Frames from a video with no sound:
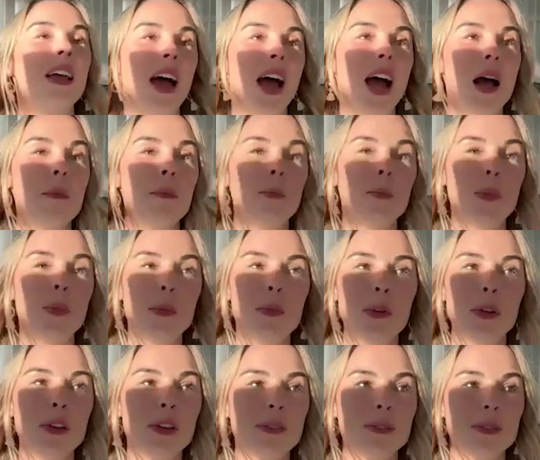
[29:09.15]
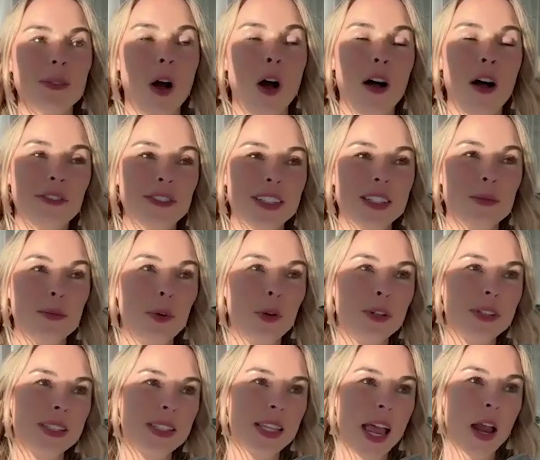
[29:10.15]
Um, people right. often
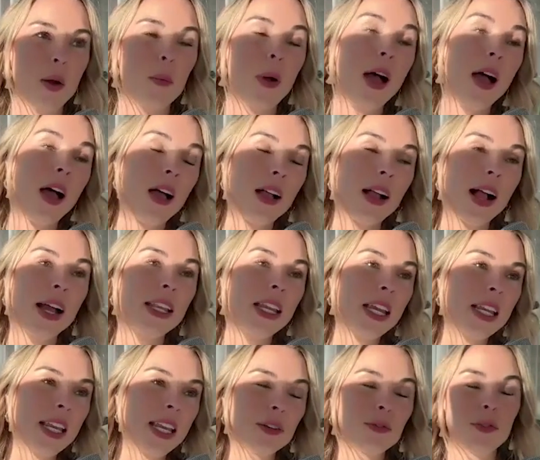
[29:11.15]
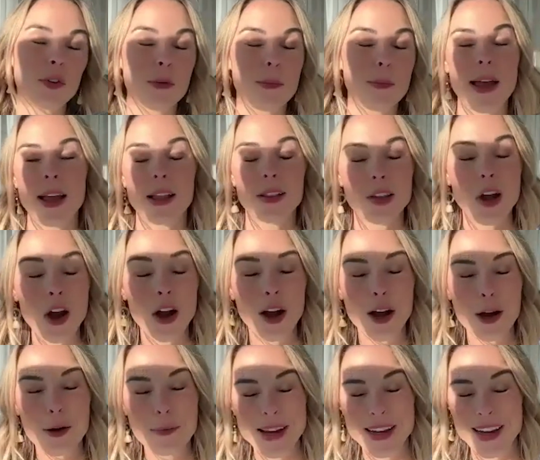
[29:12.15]
will say, Well, I need it for my
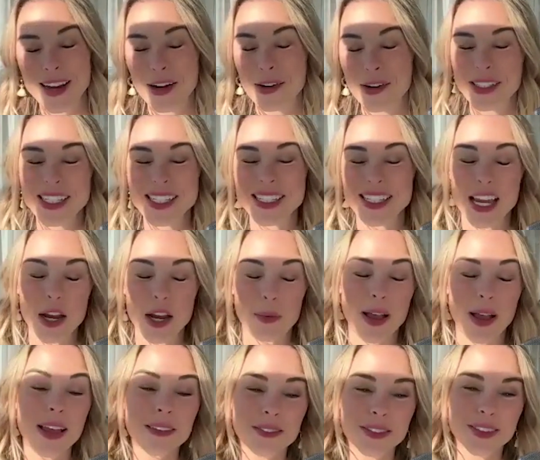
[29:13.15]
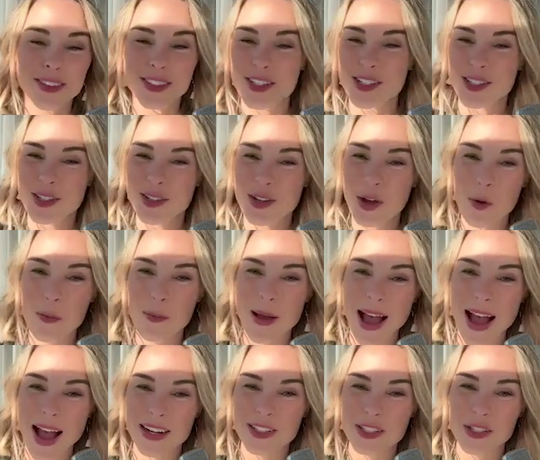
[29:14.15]
alarm. And I always say, Well, just go
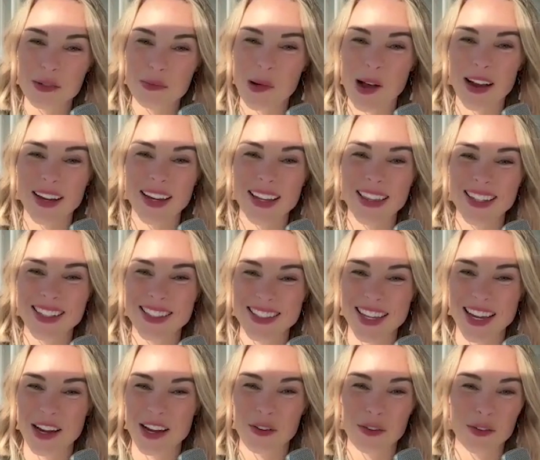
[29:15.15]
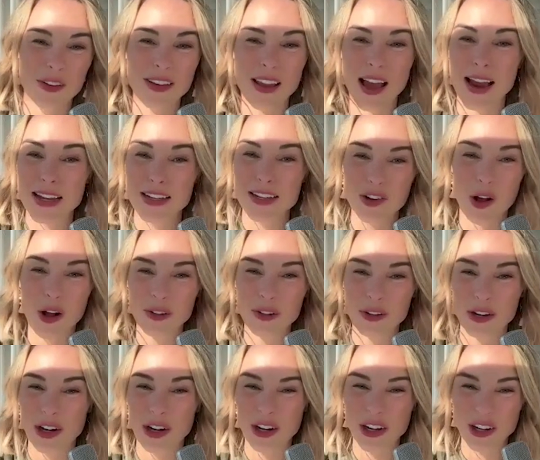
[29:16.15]
back to buying this like
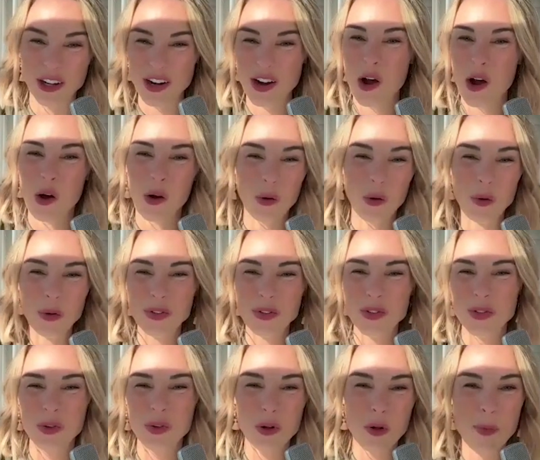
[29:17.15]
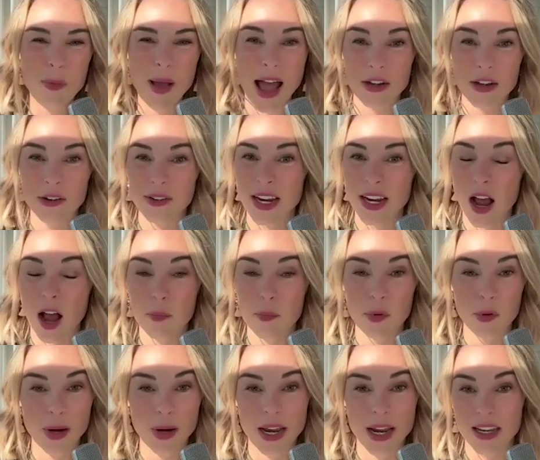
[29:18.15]
$9 old school battery
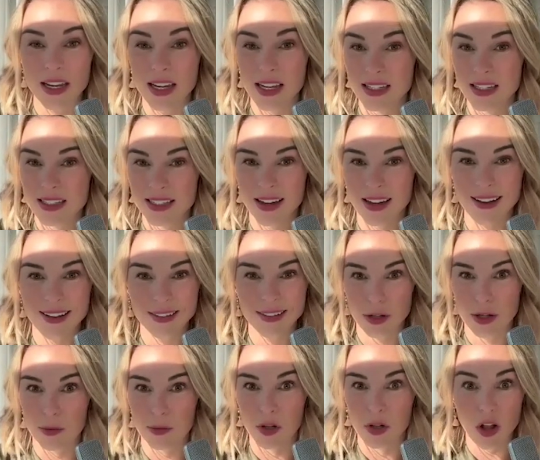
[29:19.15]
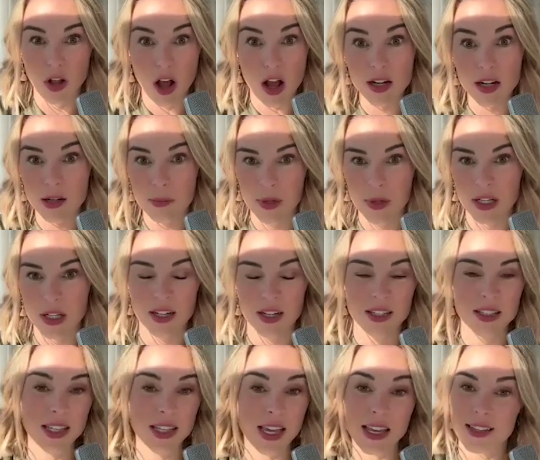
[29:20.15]
operated alarm clock
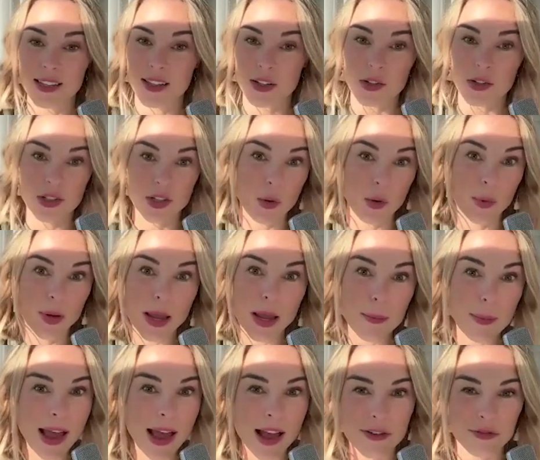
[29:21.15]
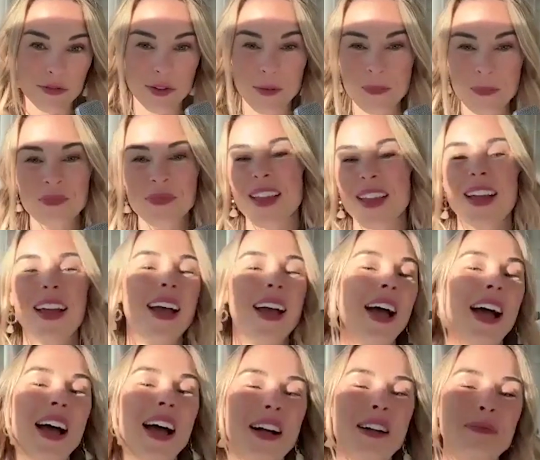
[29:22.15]
because then there's no EMF.
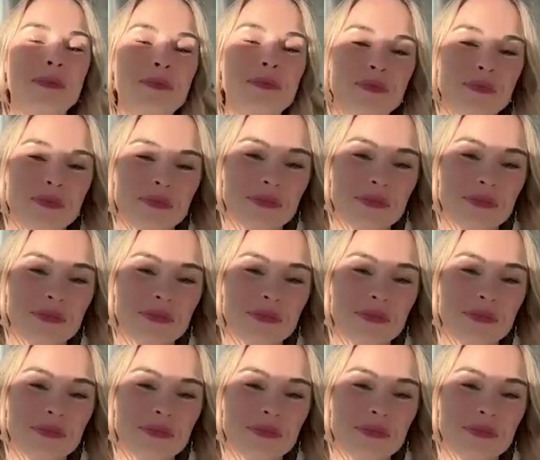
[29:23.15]
Right. Um,